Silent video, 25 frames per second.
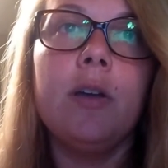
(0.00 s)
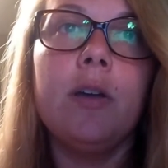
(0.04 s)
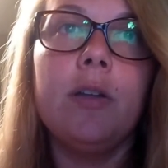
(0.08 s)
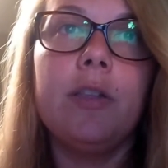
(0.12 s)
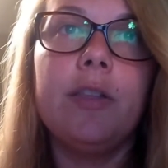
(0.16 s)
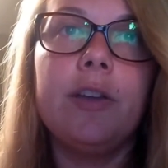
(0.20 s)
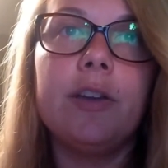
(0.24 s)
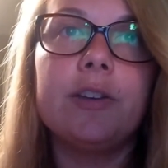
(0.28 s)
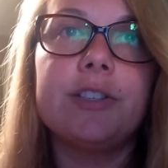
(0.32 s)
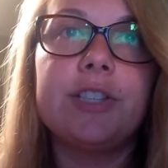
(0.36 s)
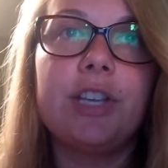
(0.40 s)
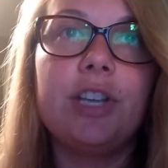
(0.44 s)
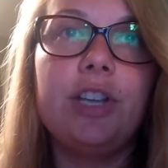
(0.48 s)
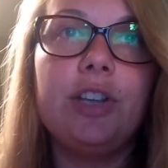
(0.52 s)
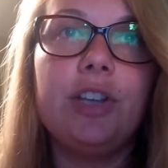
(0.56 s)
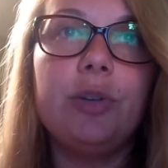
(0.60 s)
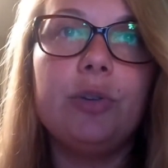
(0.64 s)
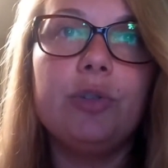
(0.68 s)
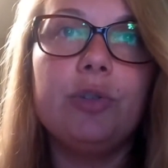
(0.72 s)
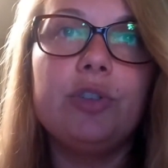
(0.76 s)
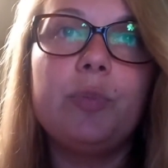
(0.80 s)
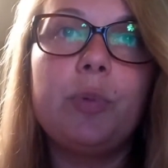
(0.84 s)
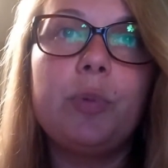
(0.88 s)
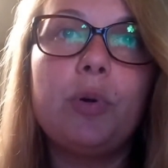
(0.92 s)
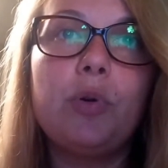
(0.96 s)
there's a
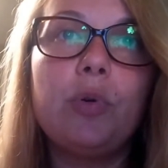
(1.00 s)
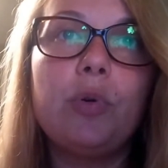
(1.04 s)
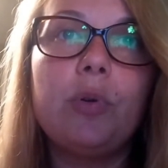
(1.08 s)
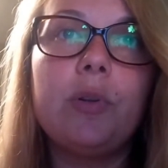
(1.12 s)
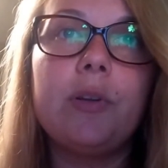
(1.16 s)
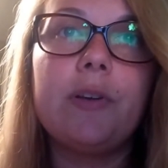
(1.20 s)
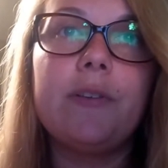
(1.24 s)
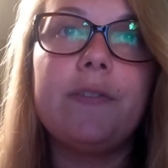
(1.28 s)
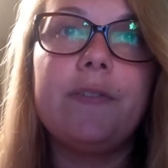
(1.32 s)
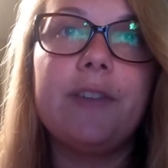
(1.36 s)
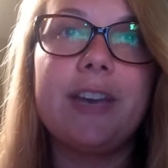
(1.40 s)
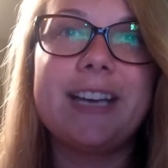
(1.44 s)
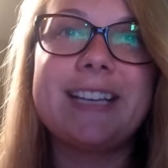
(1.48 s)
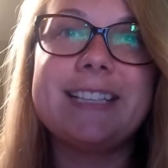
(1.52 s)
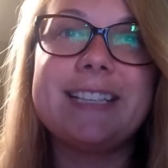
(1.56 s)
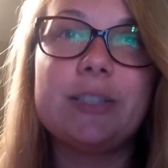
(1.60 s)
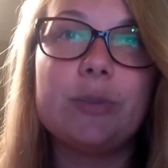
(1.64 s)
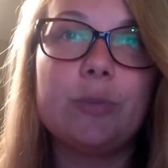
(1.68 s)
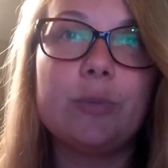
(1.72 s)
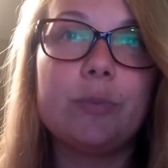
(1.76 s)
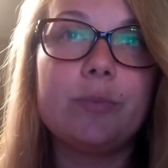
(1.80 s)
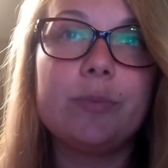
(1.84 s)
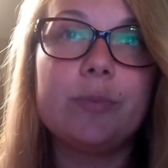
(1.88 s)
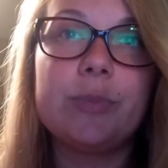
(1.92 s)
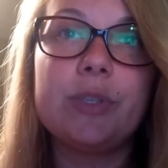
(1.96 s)
huge pool of
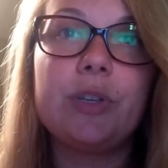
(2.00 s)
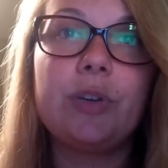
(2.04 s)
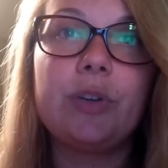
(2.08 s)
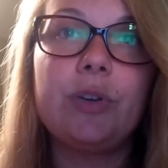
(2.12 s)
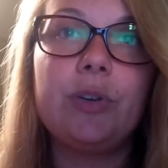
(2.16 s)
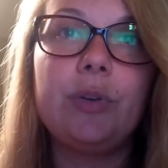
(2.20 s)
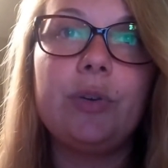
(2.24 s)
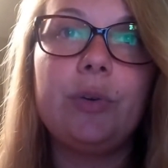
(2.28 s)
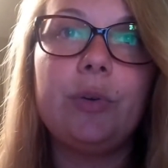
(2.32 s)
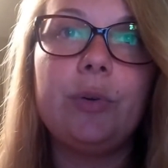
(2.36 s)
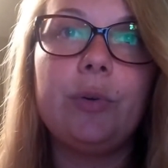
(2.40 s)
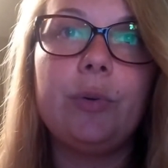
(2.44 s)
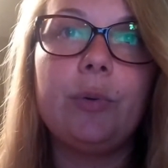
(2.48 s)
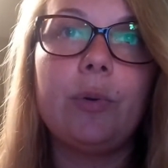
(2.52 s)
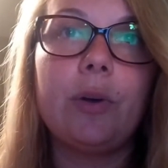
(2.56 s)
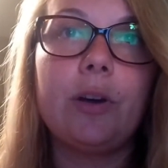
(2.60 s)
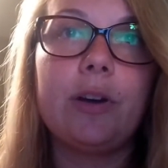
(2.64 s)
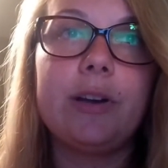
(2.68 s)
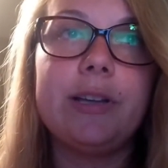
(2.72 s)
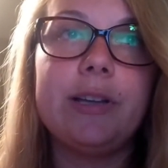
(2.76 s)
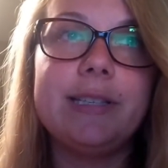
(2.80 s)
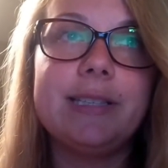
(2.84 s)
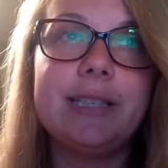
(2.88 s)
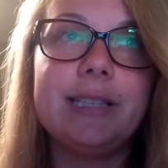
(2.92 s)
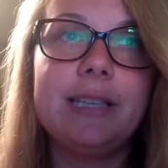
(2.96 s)
victims who
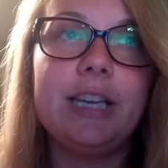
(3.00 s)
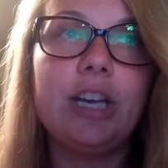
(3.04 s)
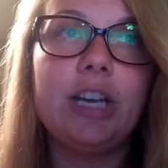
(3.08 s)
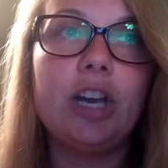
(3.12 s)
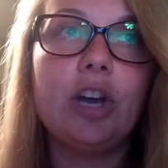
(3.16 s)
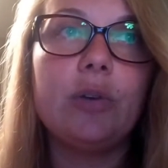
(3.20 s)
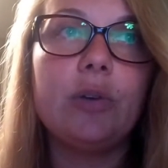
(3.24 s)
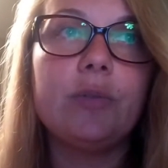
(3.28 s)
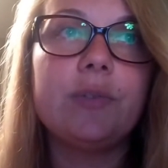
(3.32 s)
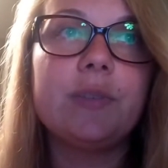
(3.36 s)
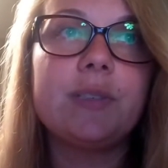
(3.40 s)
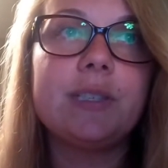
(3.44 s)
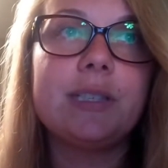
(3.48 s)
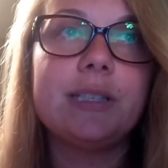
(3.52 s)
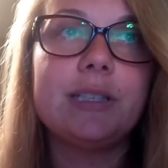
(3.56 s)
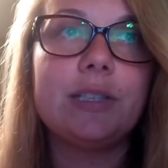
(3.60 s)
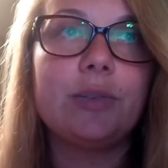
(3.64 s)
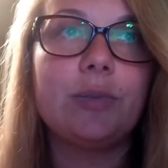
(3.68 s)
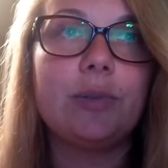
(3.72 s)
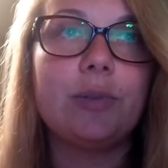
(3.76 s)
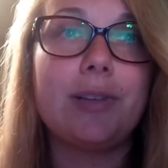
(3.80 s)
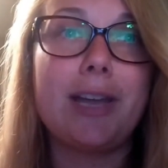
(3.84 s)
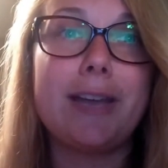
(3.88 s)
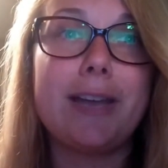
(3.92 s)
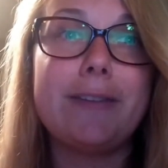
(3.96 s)
are easily coaxed
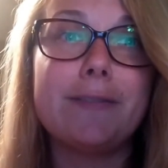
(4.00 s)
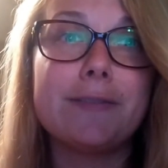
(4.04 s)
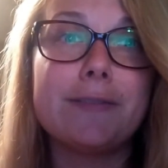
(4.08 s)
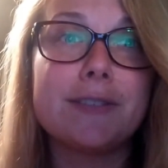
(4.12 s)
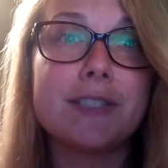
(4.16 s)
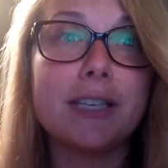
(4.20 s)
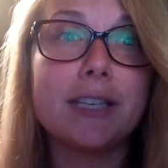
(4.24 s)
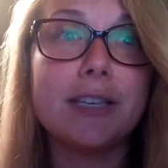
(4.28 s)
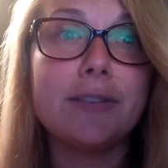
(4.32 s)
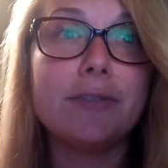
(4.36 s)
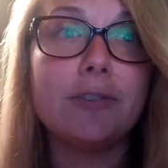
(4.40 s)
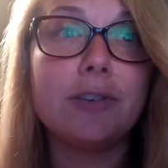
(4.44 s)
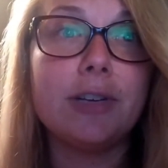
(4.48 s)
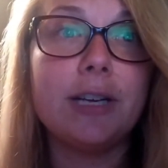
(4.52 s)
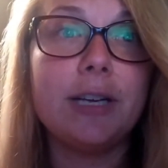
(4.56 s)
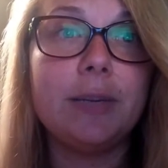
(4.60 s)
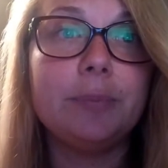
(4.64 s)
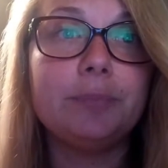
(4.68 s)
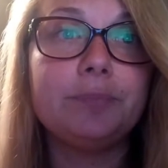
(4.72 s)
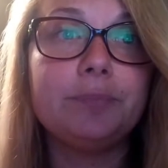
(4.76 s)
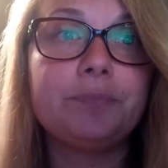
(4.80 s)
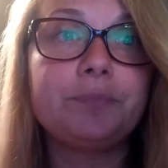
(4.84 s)
into a life of slavery.